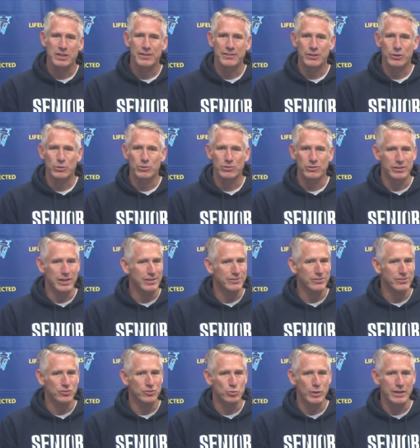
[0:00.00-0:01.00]
There was lots
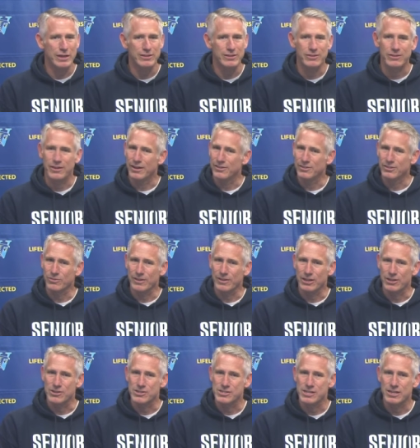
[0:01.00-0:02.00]
of sweat and tons of
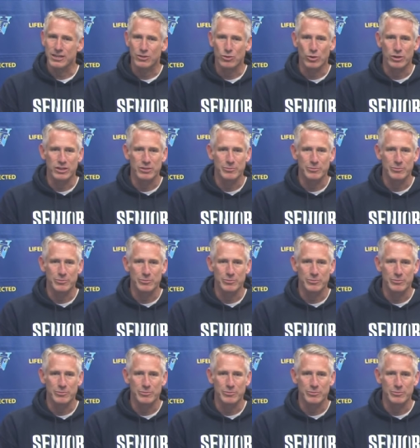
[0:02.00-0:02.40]
energy, according